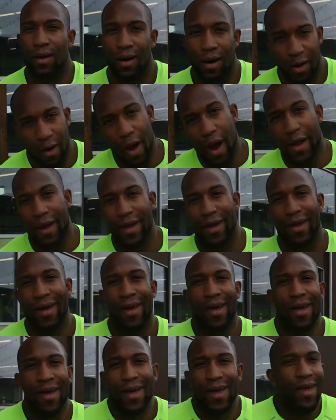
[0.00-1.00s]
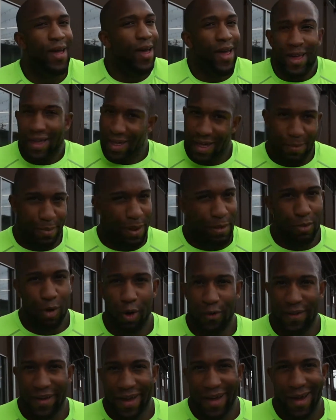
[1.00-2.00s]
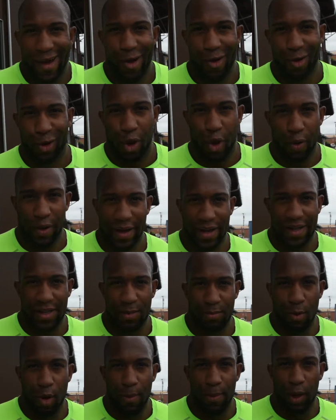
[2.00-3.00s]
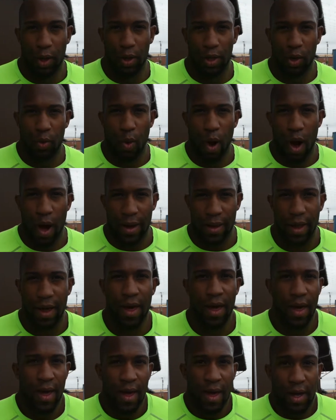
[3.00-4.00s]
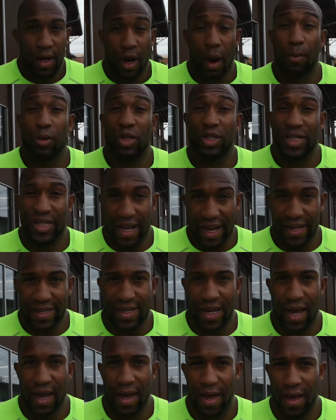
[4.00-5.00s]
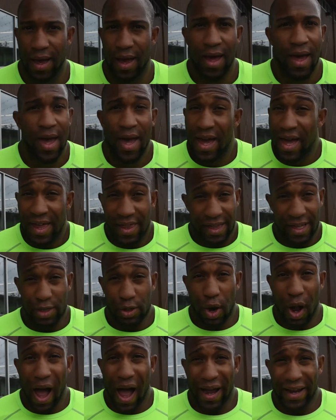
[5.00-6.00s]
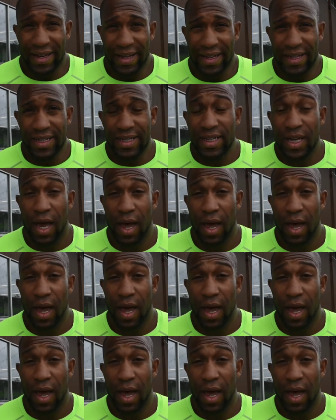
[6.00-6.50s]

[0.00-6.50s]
All right, keep it moving. We're going into mobility WOD number 6. These are high knees.